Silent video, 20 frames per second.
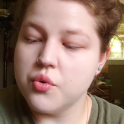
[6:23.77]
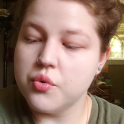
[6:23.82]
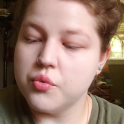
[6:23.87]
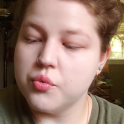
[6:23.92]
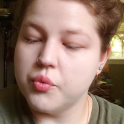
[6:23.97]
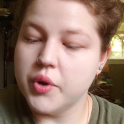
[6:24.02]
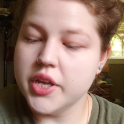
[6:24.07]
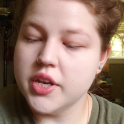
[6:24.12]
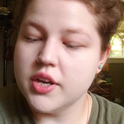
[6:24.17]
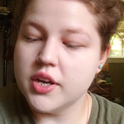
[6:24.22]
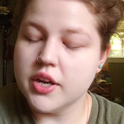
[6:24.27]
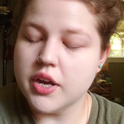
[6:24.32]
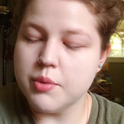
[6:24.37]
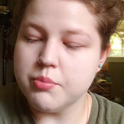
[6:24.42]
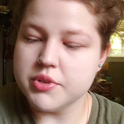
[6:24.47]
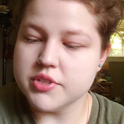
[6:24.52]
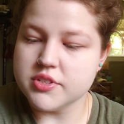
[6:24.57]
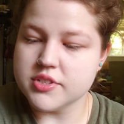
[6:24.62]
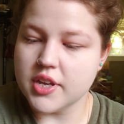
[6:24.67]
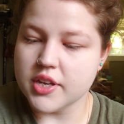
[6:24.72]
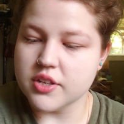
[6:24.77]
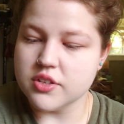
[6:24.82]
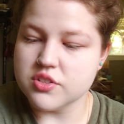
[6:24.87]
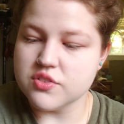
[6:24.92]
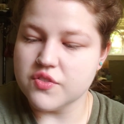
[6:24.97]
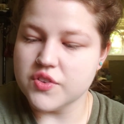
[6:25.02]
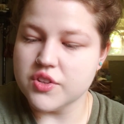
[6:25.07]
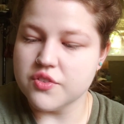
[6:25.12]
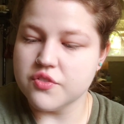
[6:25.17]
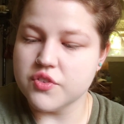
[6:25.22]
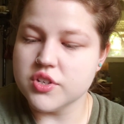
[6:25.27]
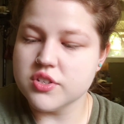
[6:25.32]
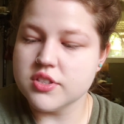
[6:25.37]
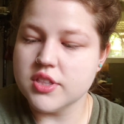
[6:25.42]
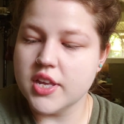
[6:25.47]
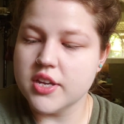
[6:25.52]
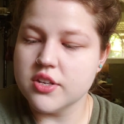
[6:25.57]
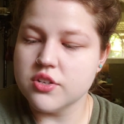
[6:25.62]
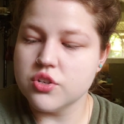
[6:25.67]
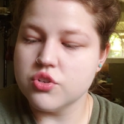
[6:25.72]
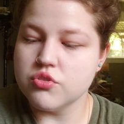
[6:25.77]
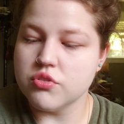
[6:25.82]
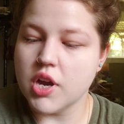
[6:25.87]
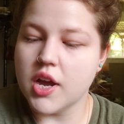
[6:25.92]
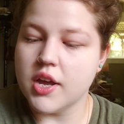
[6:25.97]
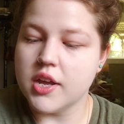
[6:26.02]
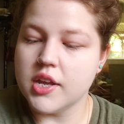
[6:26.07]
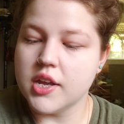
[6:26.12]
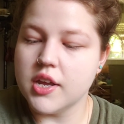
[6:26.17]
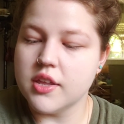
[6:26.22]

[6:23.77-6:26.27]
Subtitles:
wait a couple seconds for the first line to dry